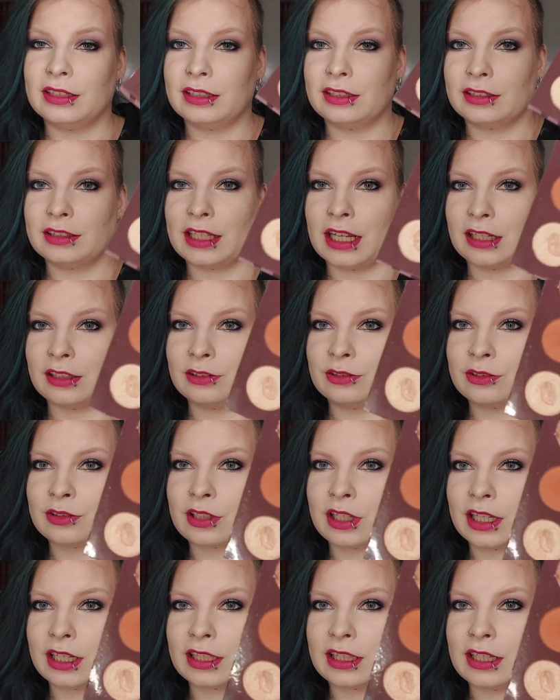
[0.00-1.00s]
that looks
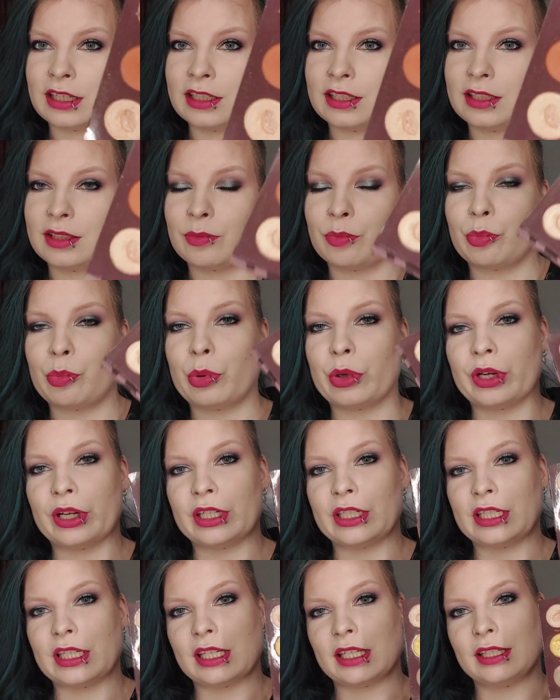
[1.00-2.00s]
like this,
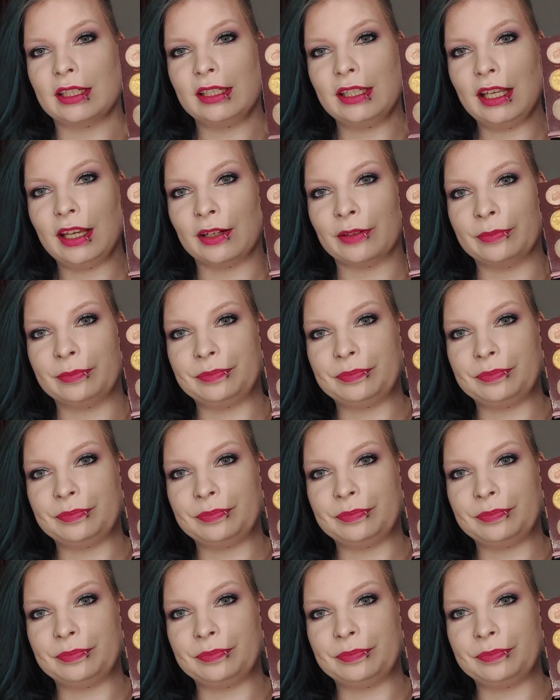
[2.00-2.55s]
but yeah,